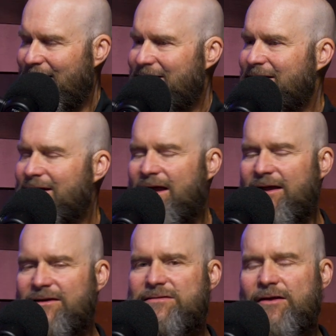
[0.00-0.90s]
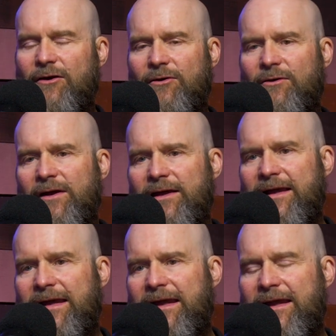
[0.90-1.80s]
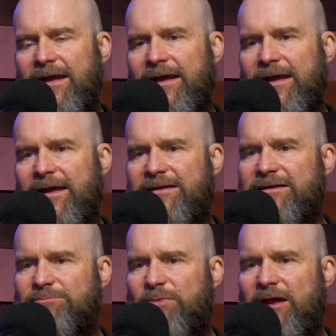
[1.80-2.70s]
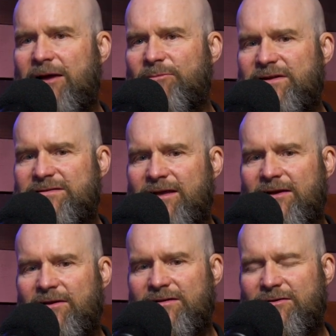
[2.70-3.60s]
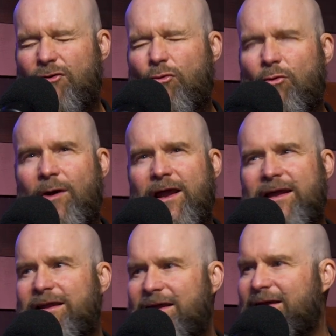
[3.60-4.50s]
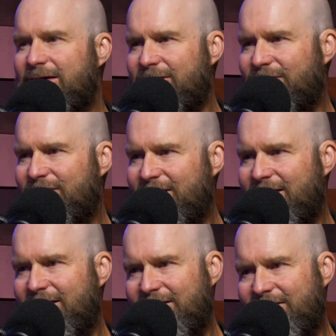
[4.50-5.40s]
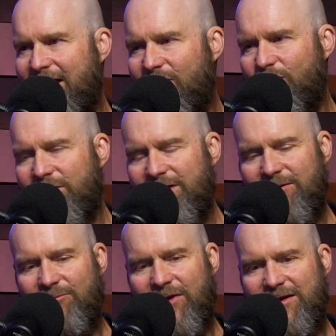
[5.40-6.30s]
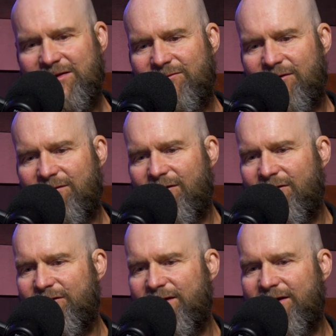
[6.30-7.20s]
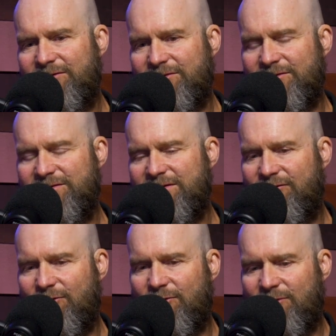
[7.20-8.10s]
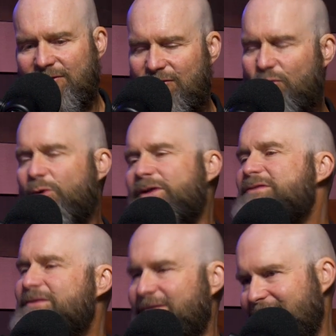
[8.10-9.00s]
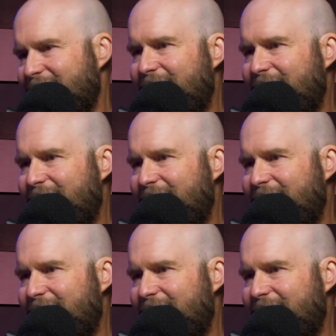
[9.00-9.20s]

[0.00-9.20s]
Right. And so it's just become this thing, this great gift that we, because of our fallen nature and sinful world, we've twisted it.